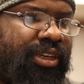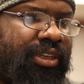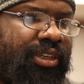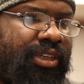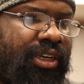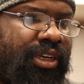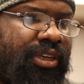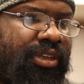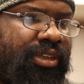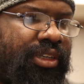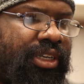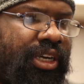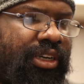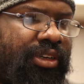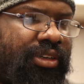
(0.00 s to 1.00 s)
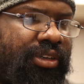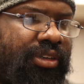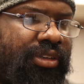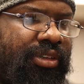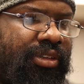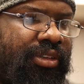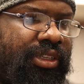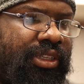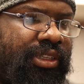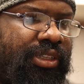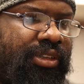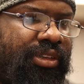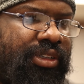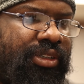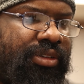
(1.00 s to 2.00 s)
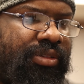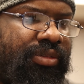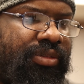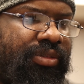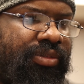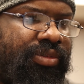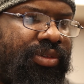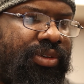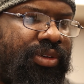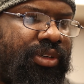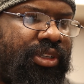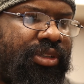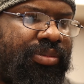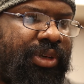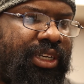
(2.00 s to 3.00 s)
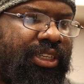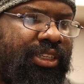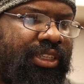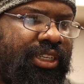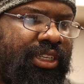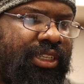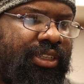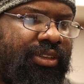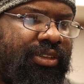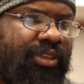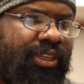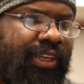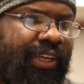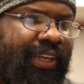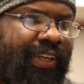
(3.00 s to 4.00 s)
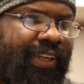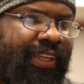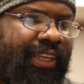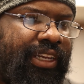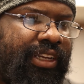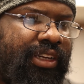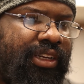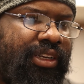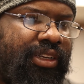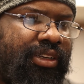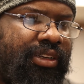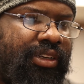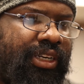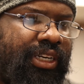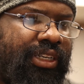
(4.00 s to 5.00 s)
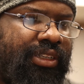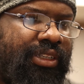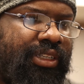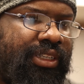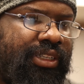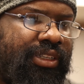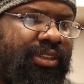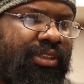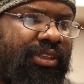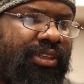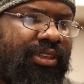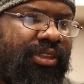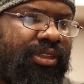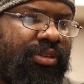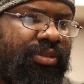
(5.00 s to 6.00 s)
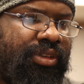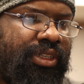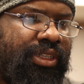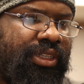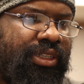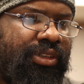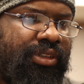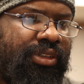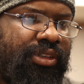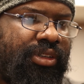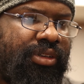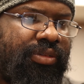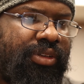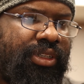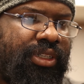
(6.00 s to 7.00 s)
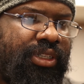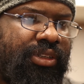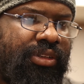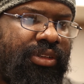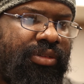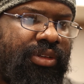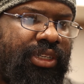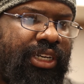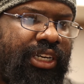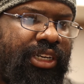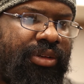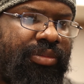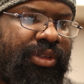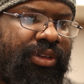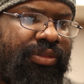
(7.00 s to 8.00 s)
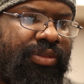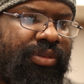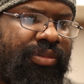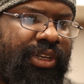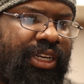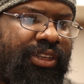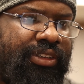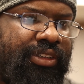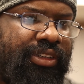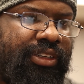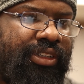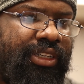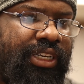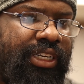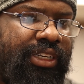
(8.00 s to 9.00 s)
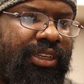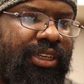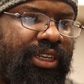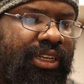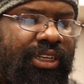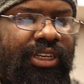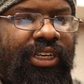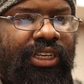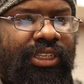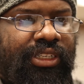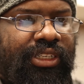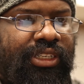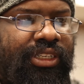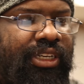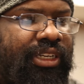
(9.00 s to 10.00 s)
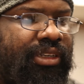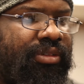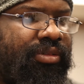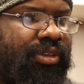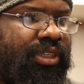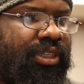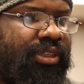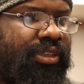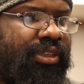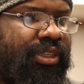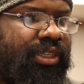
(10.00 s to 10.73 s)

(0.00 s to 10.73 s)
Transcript: Goddard Institute for Space Studies in 1961 and served until his retirement from NASA in 1981.